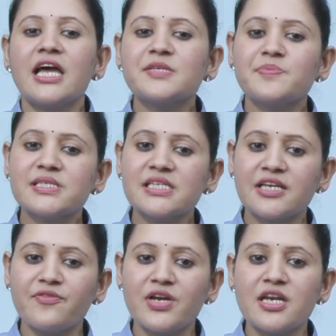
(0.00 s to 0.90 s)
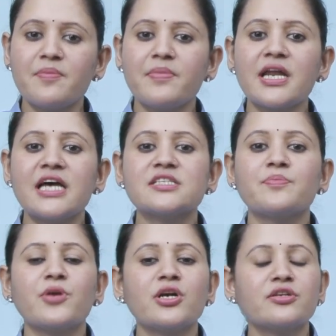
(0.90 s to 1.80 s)
Express the given number as
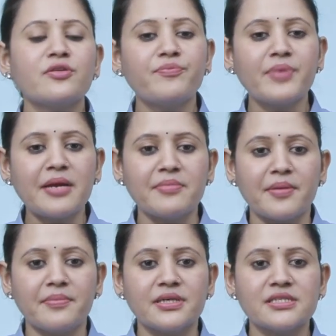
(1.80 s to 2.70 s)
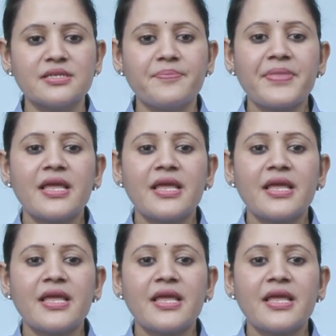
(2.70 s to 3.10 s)
the product of prime numbers.